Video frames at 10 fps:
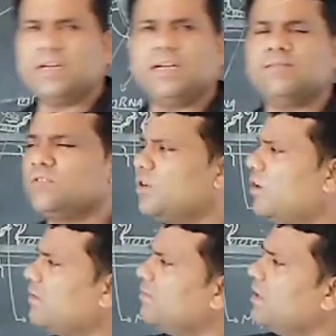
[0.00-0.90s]
types
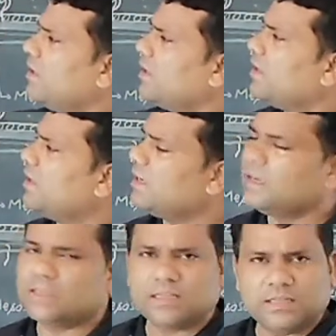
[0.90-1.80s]
of
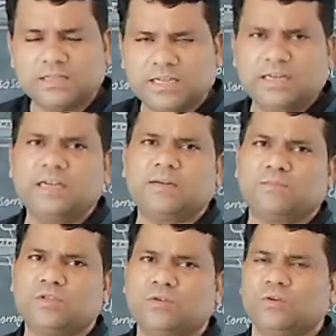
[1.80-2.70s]

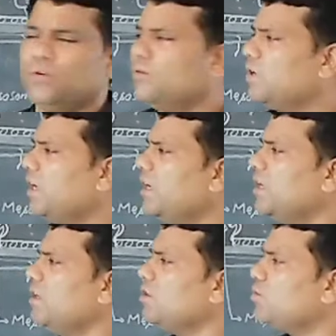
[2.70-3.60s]
kingdoms.
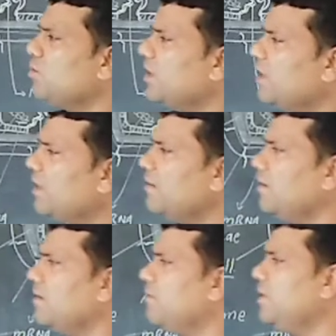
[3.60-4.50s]
Okay, so
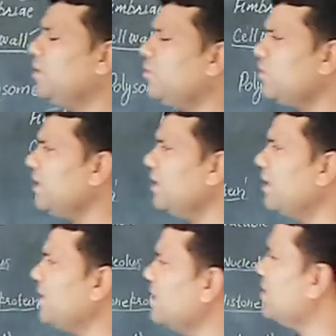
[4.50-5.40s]
here we know the
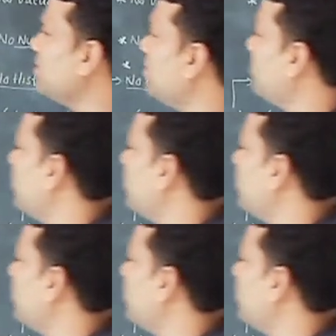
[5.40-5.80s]
characteristics of